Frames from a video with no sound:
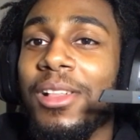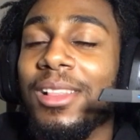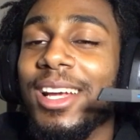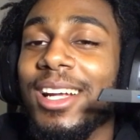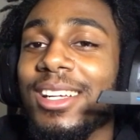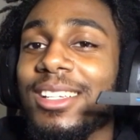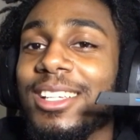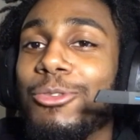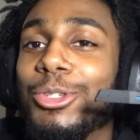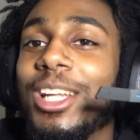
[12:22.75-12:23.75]
Like,
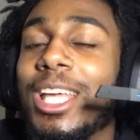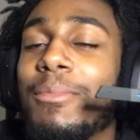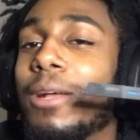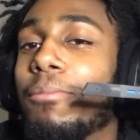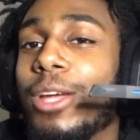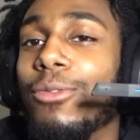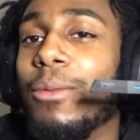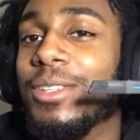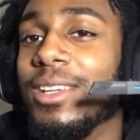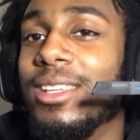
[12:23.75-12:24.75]
he was trying to get me to play
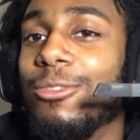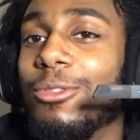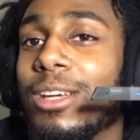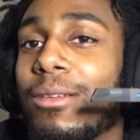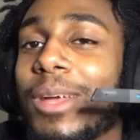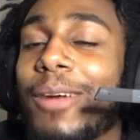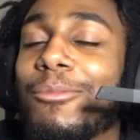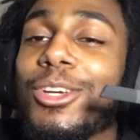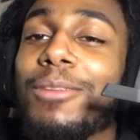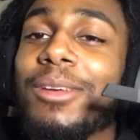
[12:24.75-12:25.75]
Rainbow Six Siege with him. I'm like, I'm
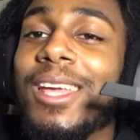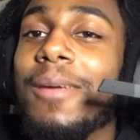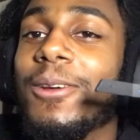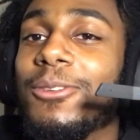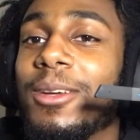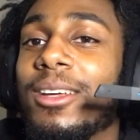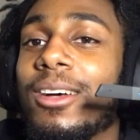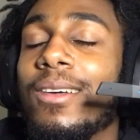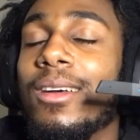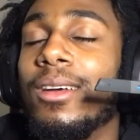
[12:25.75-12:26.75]
trying to play Apex right now.